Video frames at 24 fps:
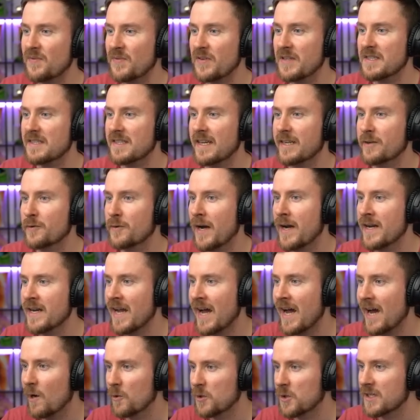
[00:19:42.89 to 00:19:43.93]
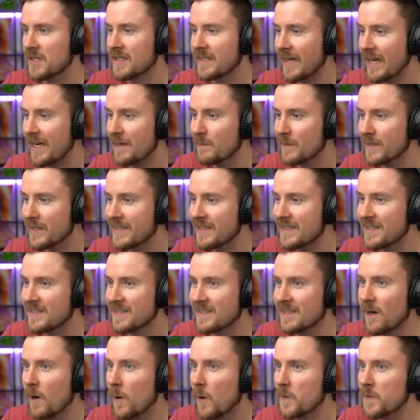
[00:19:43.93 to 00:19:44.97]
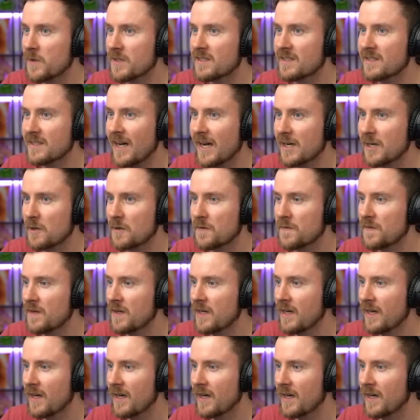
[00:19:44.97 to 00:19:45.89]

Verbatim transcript: feels like right now the game is on the side of...